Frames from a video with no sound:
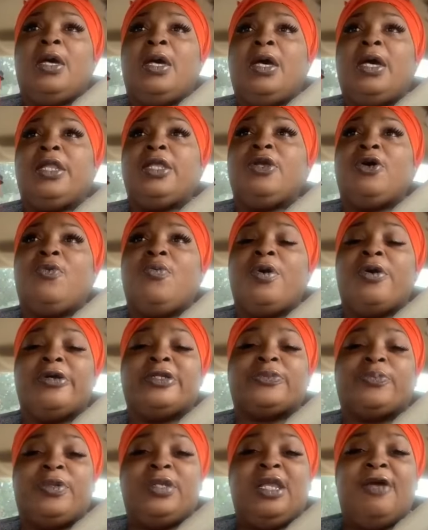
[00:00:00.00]
Honey, your
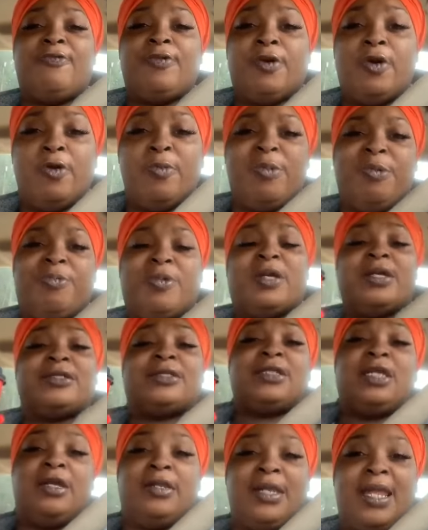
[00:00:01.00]
words will never hurt me
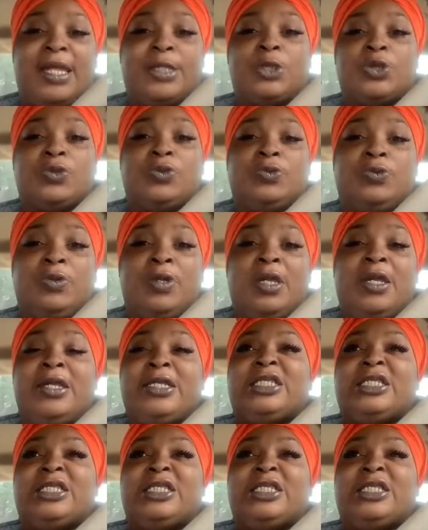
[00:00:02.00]
because they are not true.